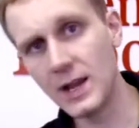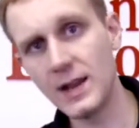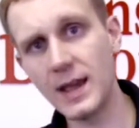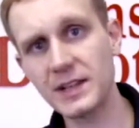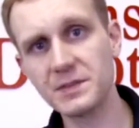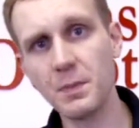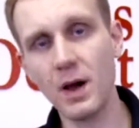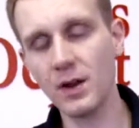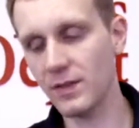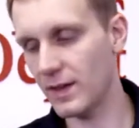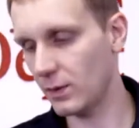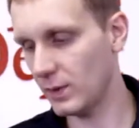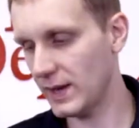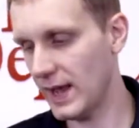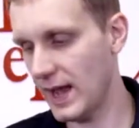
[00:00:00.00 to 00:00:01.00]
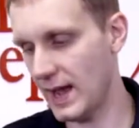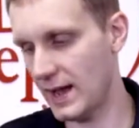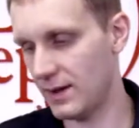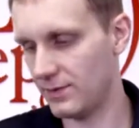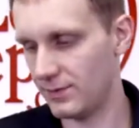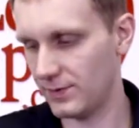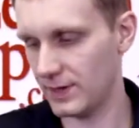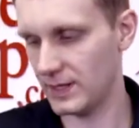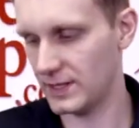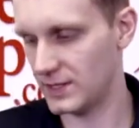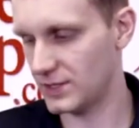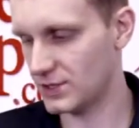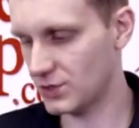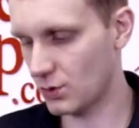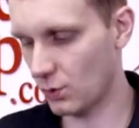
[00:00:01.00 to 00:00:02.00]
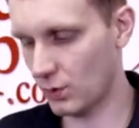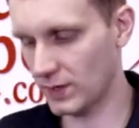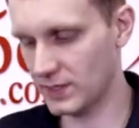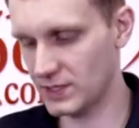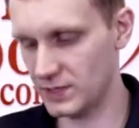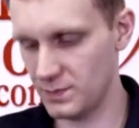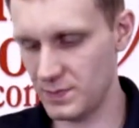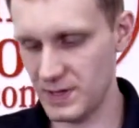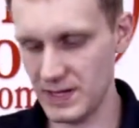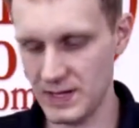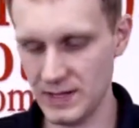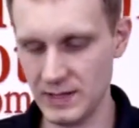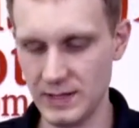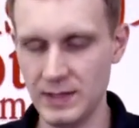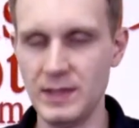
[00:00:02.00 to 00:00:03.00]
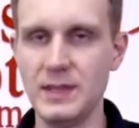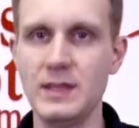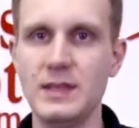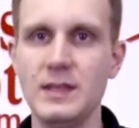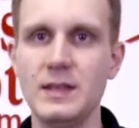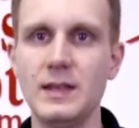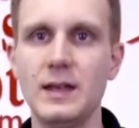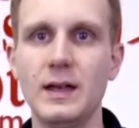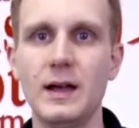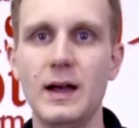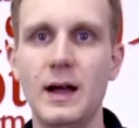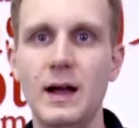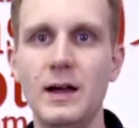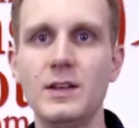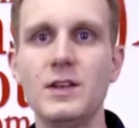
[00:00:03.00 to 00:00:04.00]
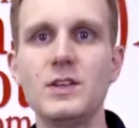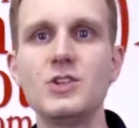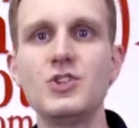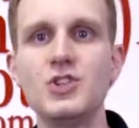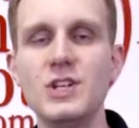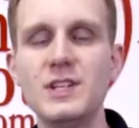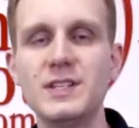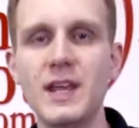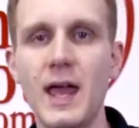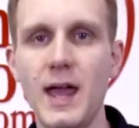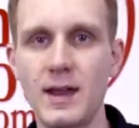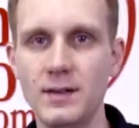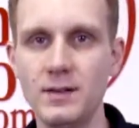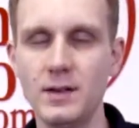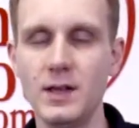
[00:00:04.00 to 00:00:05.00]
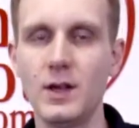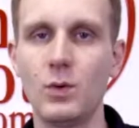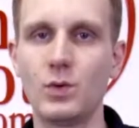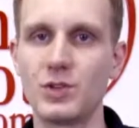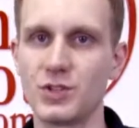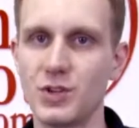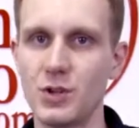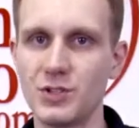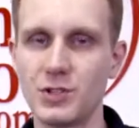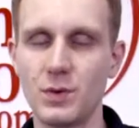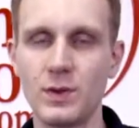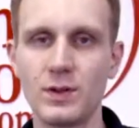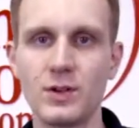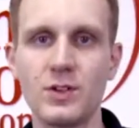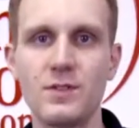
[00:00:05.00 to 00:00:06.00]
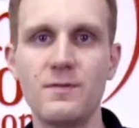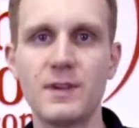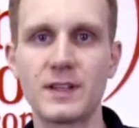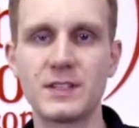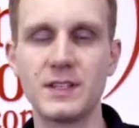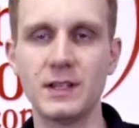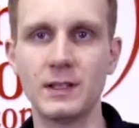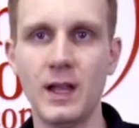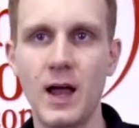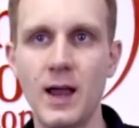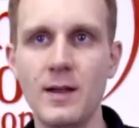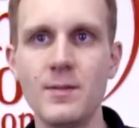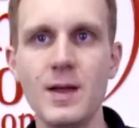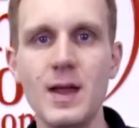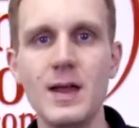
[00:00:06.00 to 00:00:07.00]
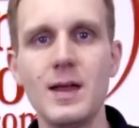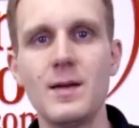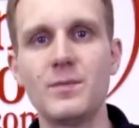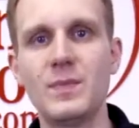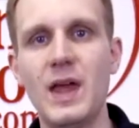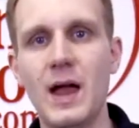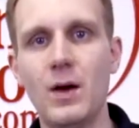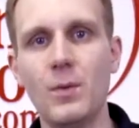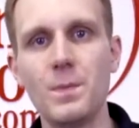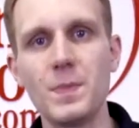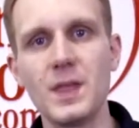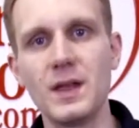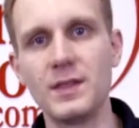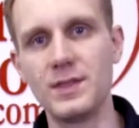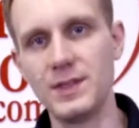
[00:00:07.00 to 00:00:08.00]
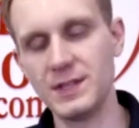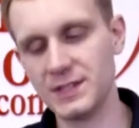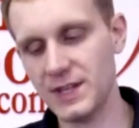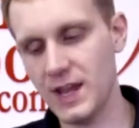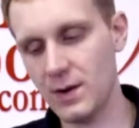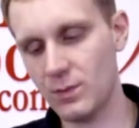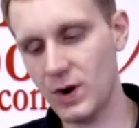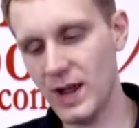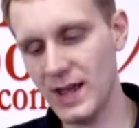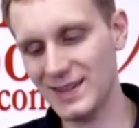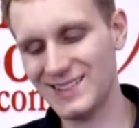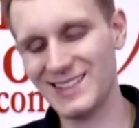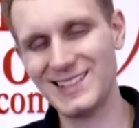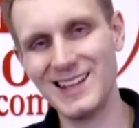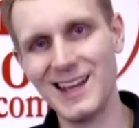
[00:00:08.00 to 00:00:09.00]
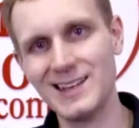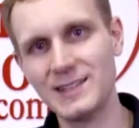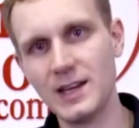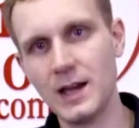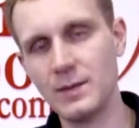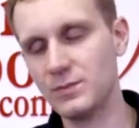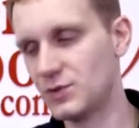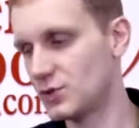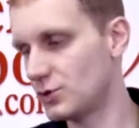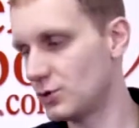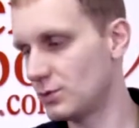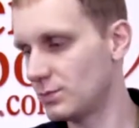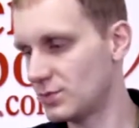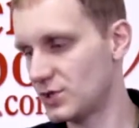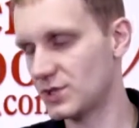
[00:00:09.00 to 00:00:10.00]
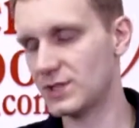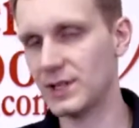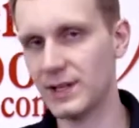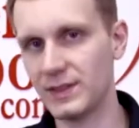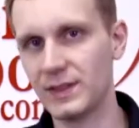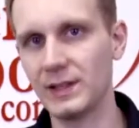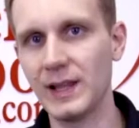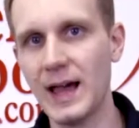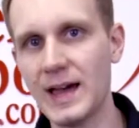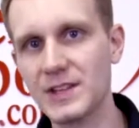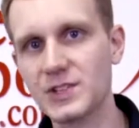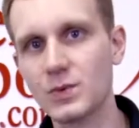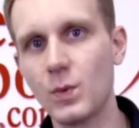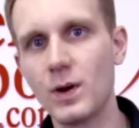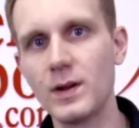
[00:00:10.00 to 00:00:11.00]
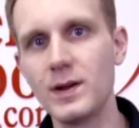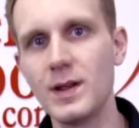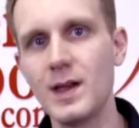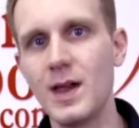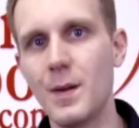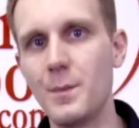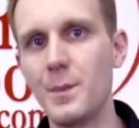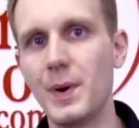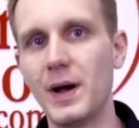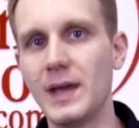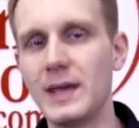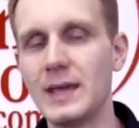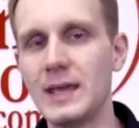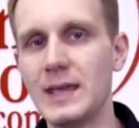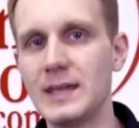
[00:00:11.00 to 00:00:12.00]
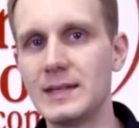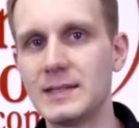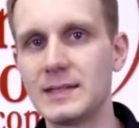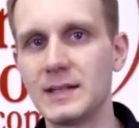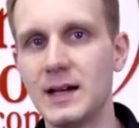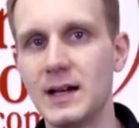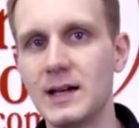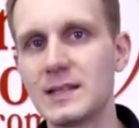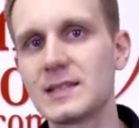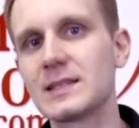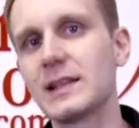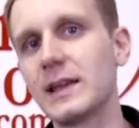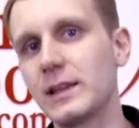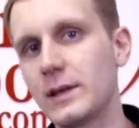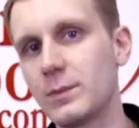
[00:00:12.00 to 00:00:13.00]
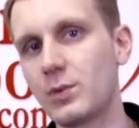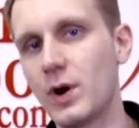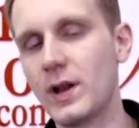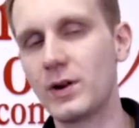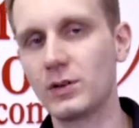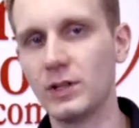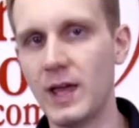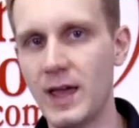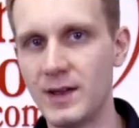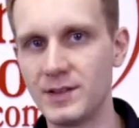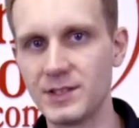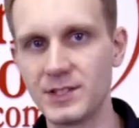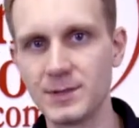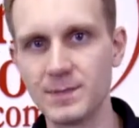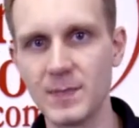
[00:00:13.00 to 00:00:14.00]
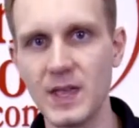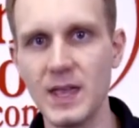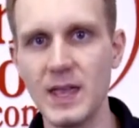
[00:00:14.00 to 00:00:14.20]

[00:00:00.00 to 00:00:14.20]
Next model that we have is going to be the G10, which is also under the Vixia line. Now, this camera has a 10 times zoom, just like the last one, but it's a slightly brighter lens.